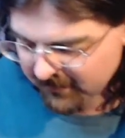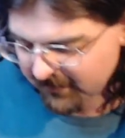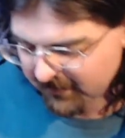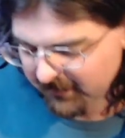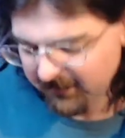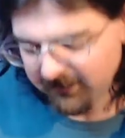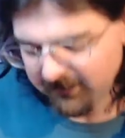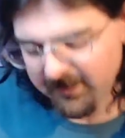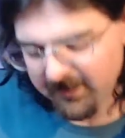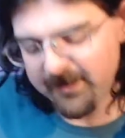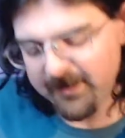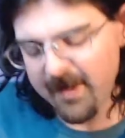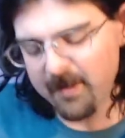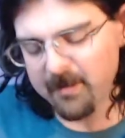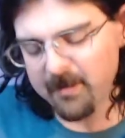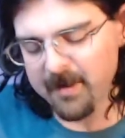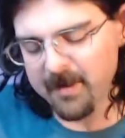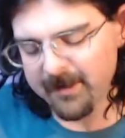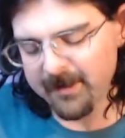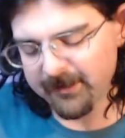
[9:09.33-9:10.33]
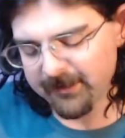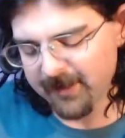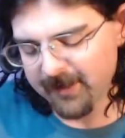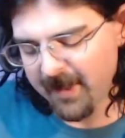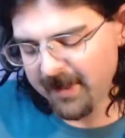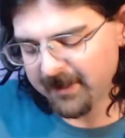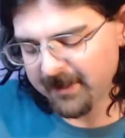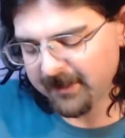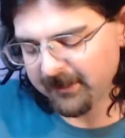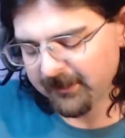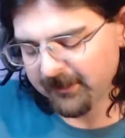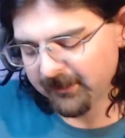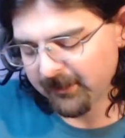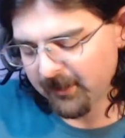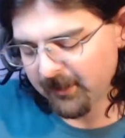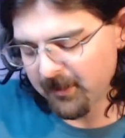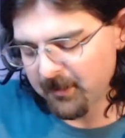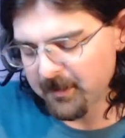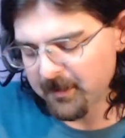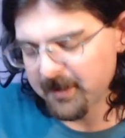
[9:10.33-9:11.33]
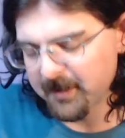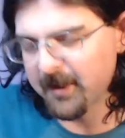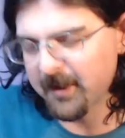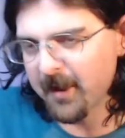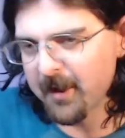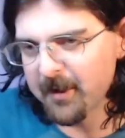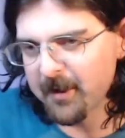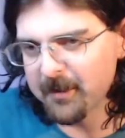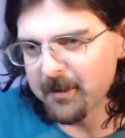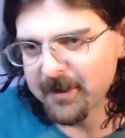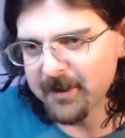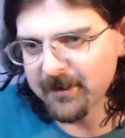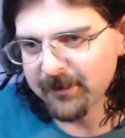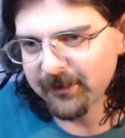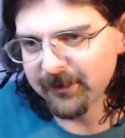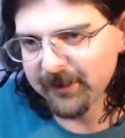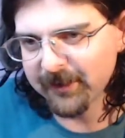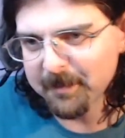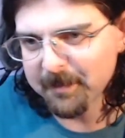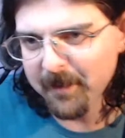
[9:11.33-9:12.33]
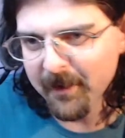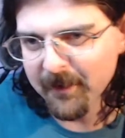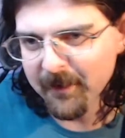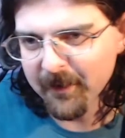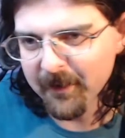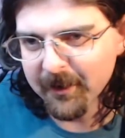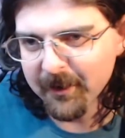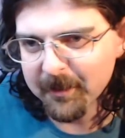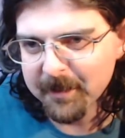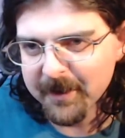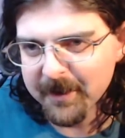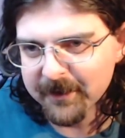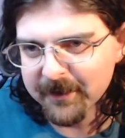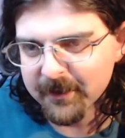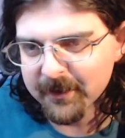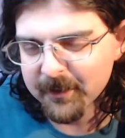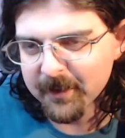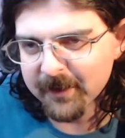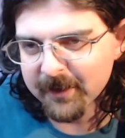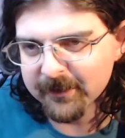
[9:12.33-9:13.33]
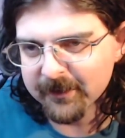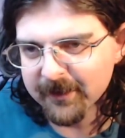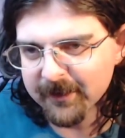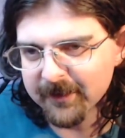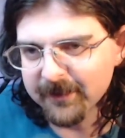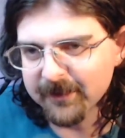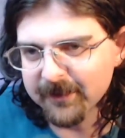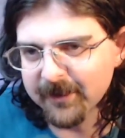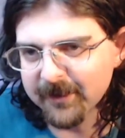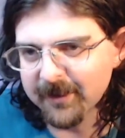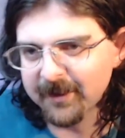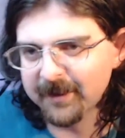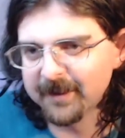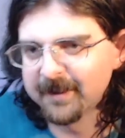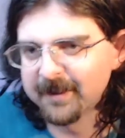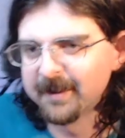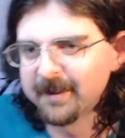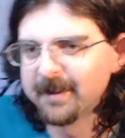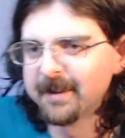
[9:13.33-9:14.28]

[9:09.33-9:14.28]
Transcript: so that's not really that exciting. So we could just skip over a whole bunch of the rest of the song.